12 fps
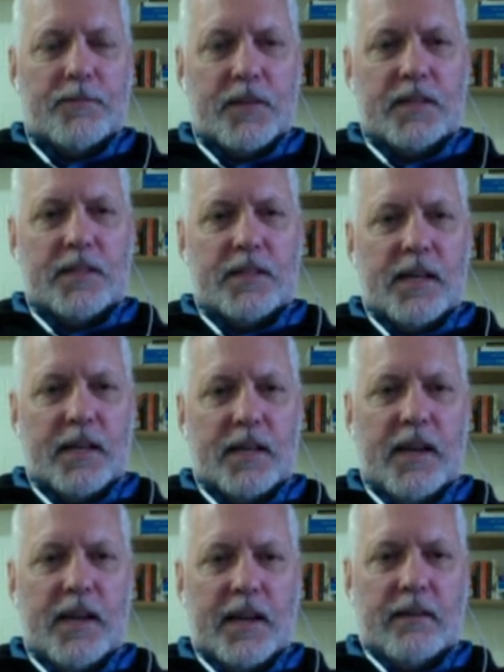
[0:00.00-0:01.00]
it said,
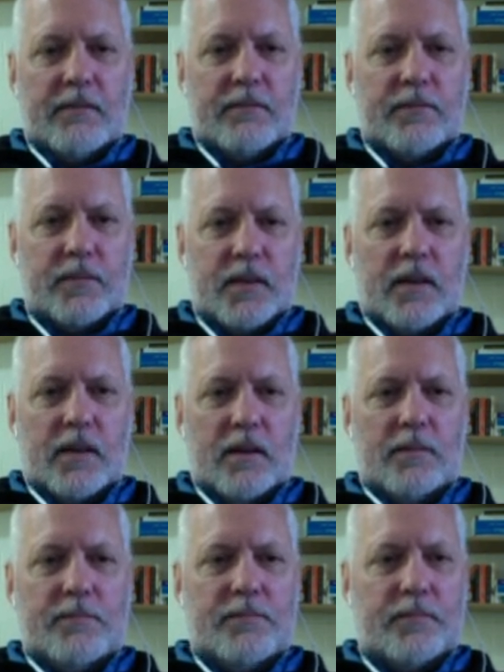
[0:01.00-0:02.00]
hey,
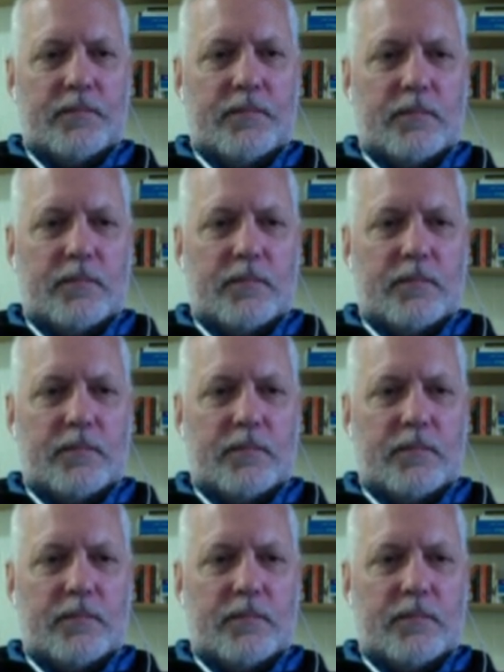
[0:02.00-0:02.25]
um,